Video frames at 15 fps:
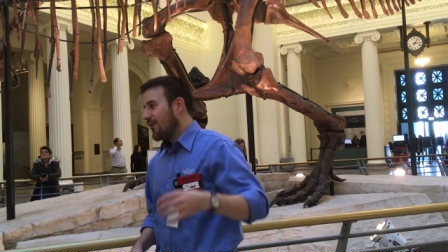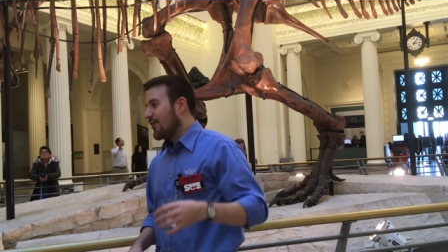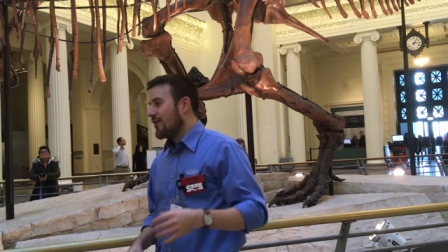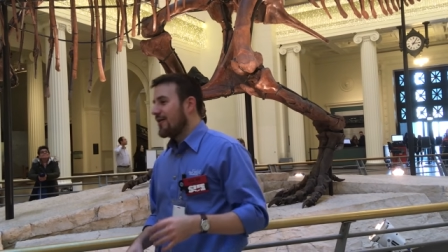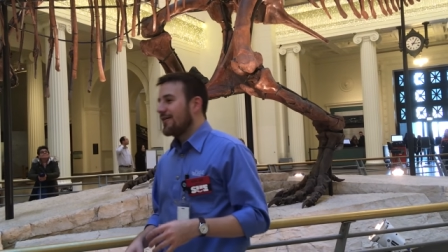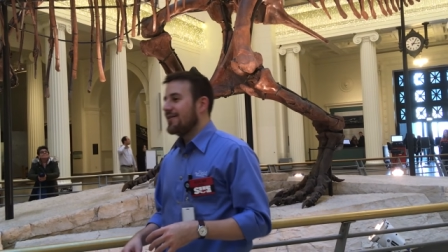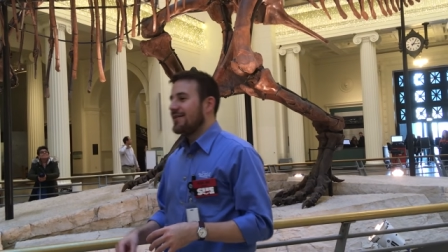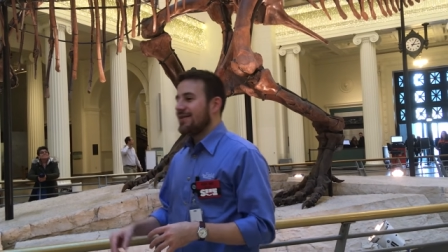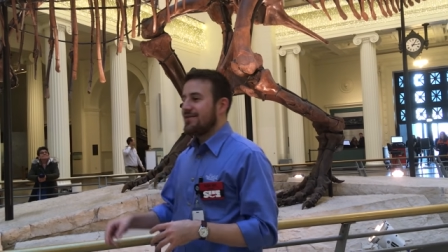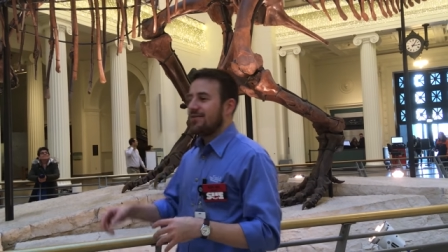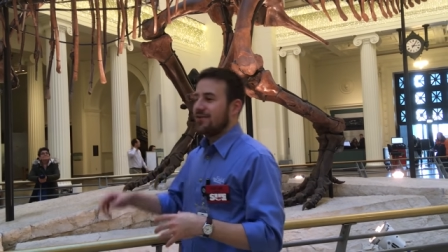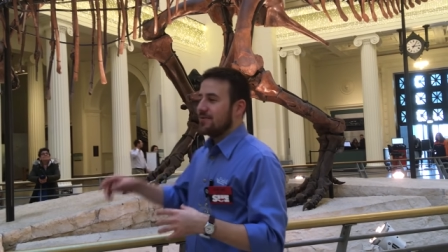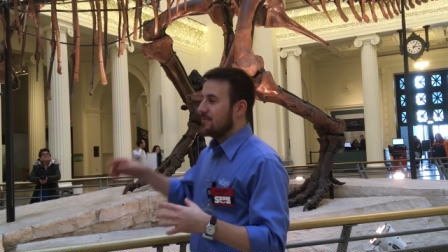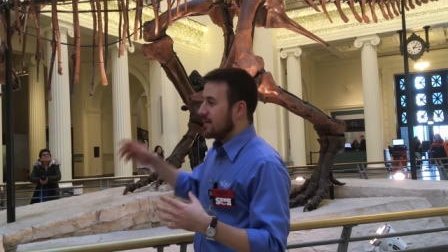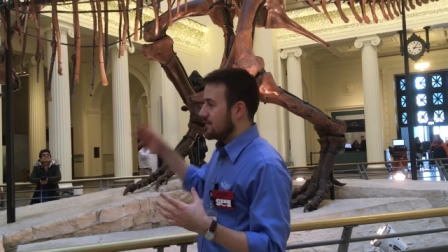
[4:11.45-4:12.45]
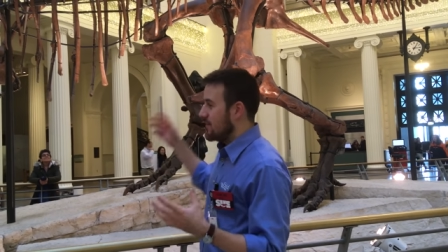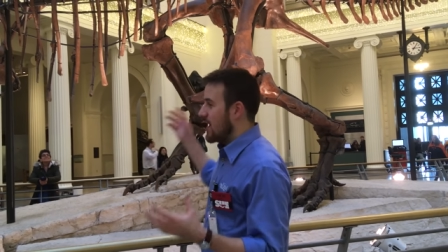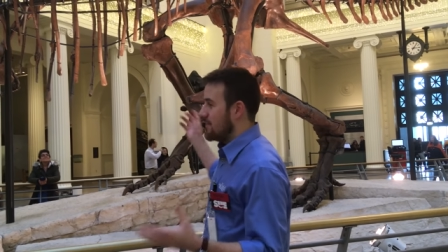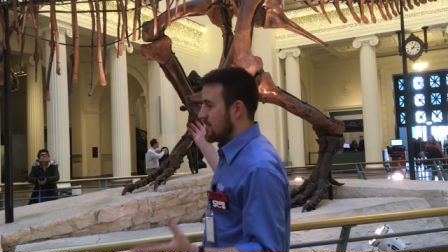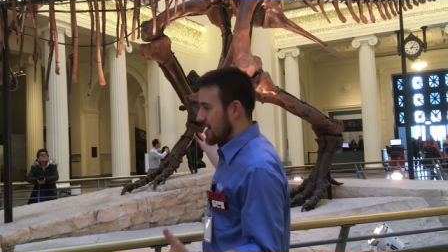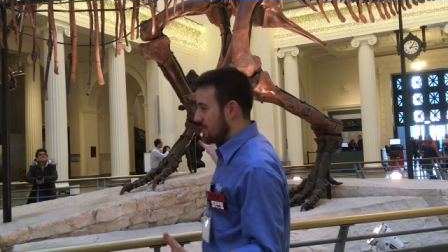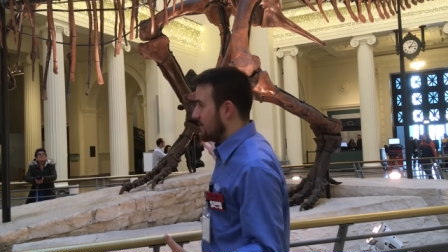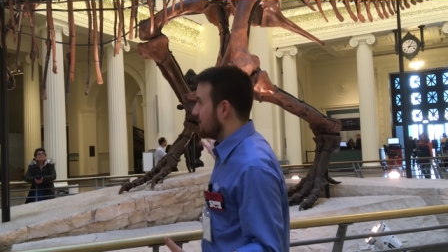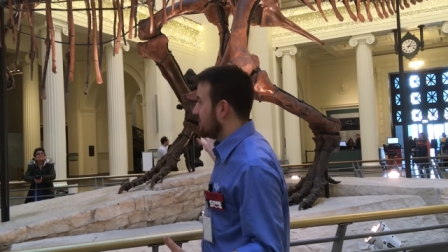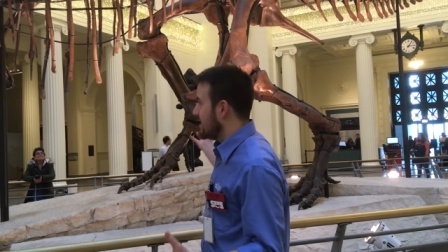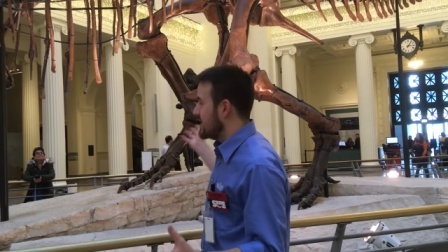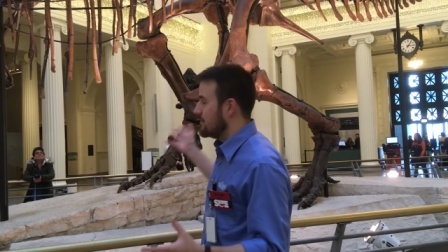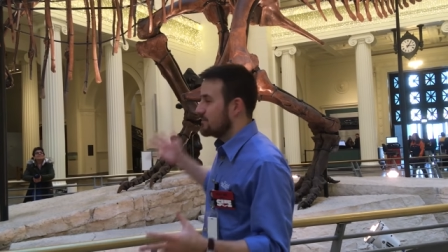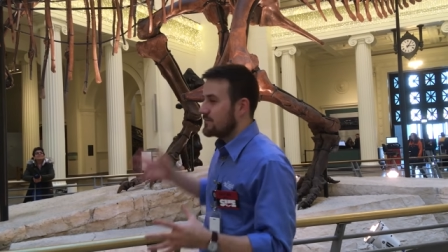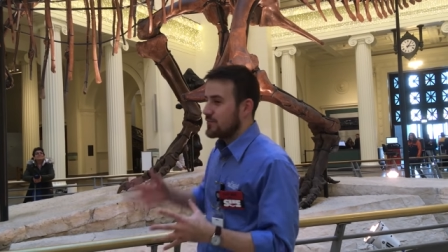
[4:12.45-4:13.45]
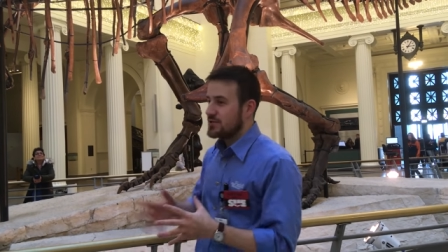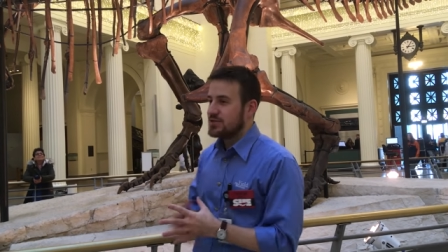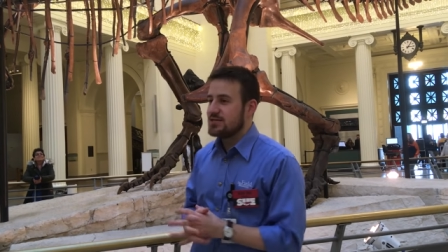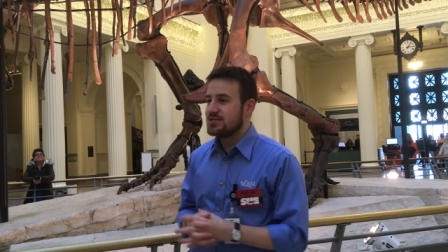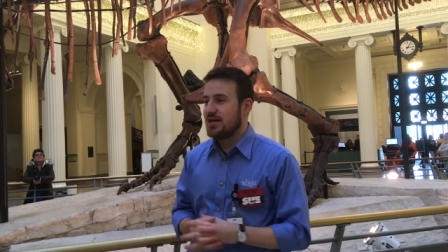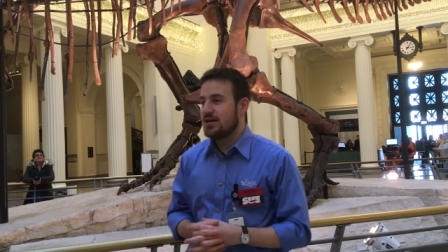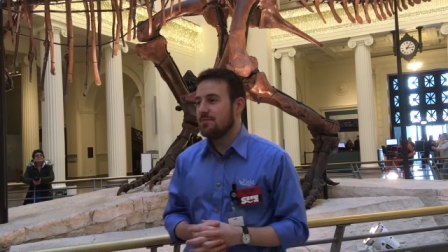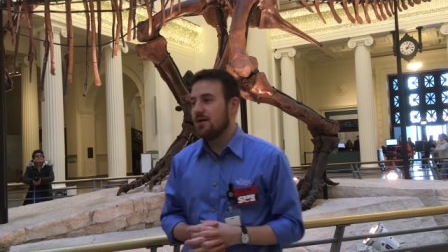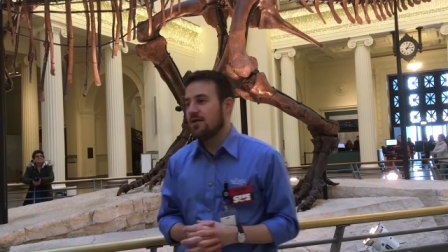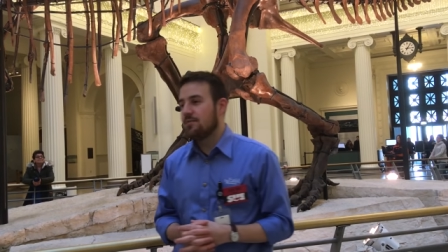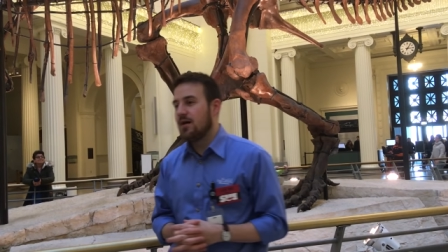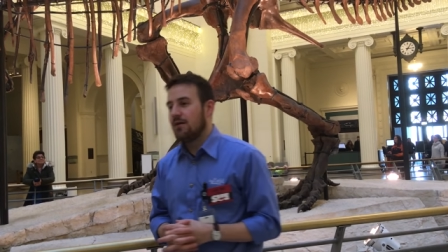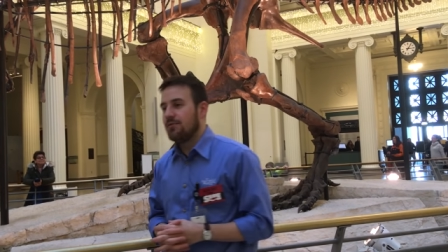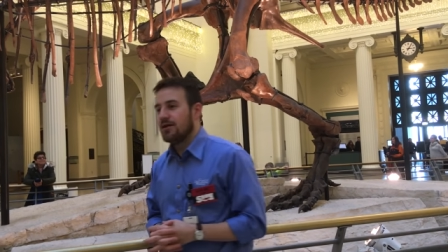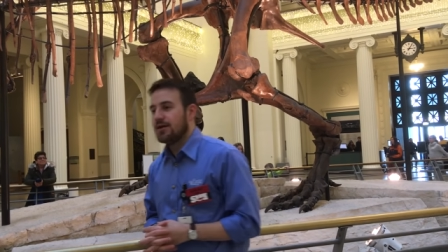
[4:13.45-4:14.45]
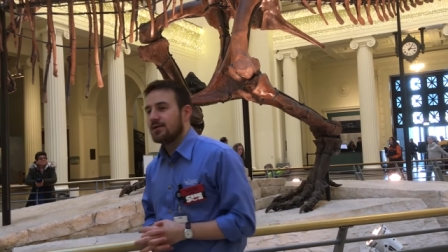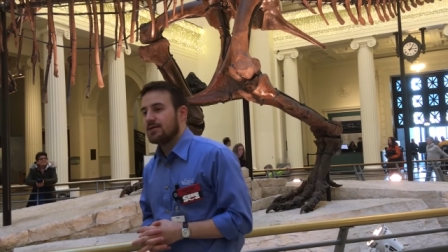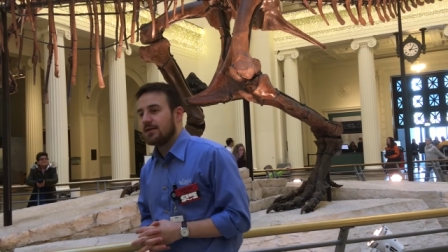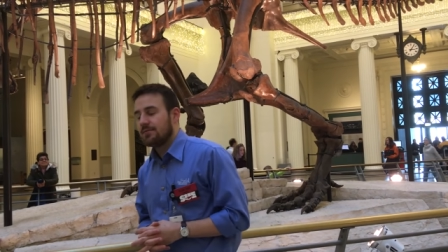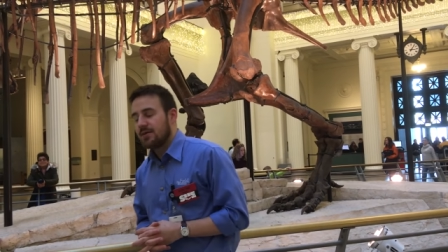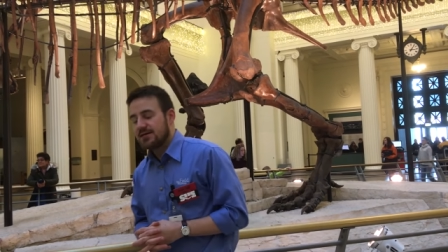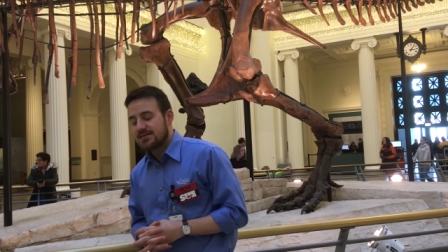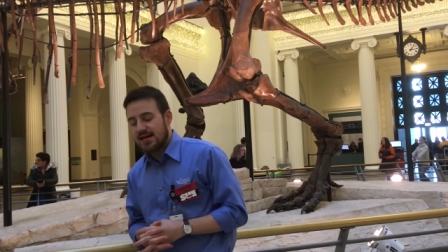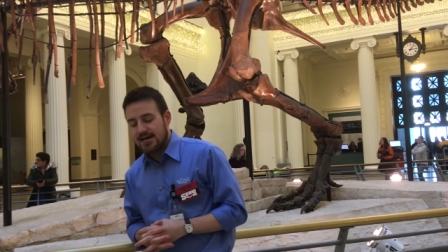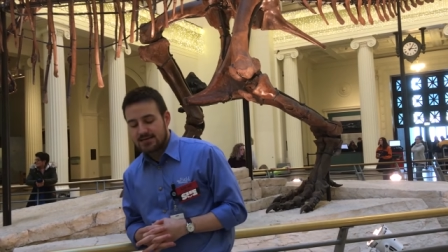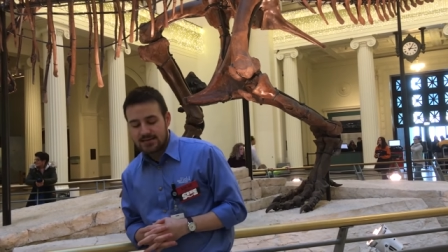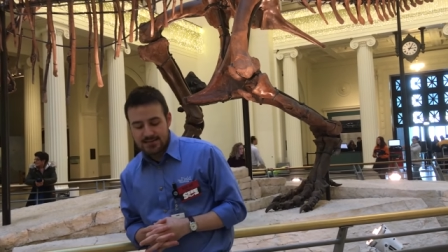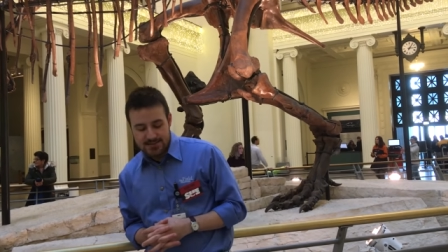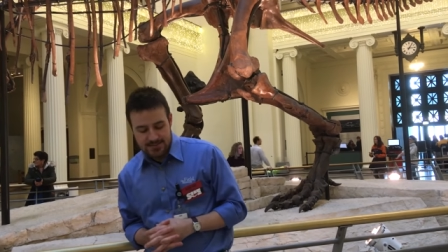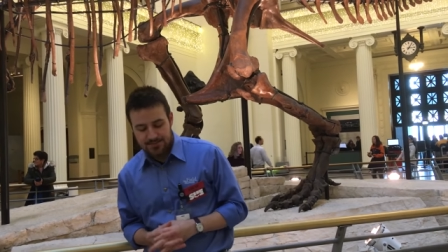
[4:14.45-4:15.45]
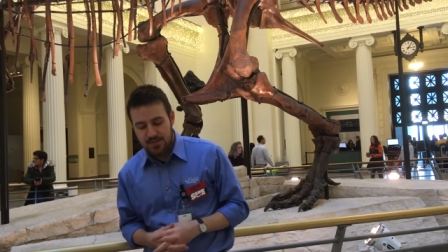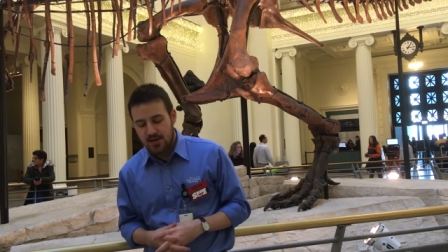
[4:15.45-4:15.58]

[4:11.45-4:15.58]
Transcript: or it could have been bought by a museum, which is studied by the public and by scientists.